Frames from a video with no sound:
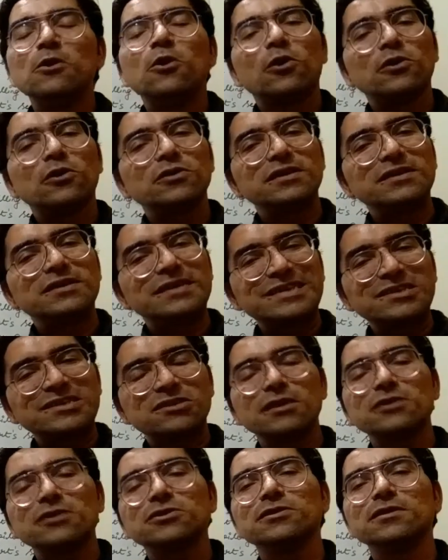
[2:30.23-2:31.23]
or the
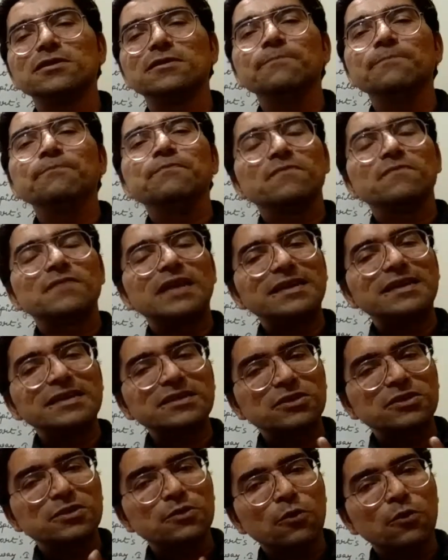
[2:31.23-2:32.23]
destruction that
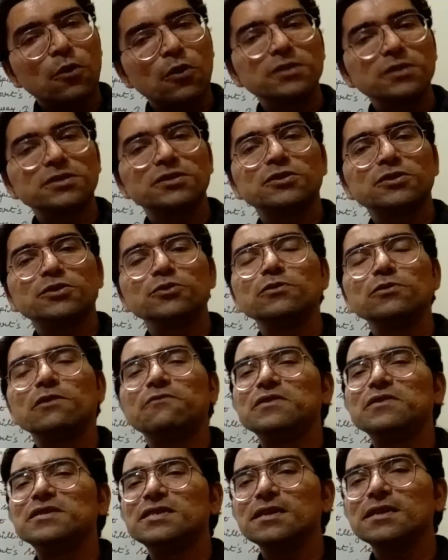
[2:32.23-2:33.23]
is caused to
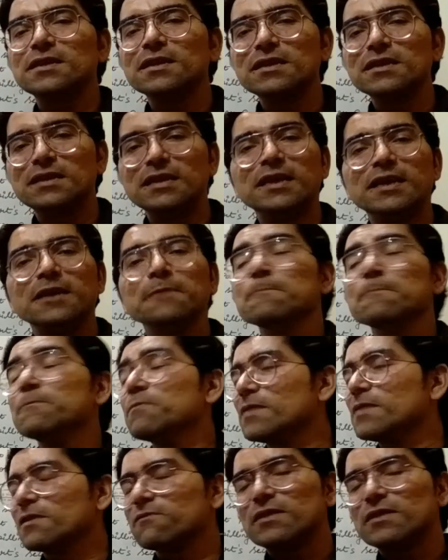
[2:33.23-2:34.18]
a physical thing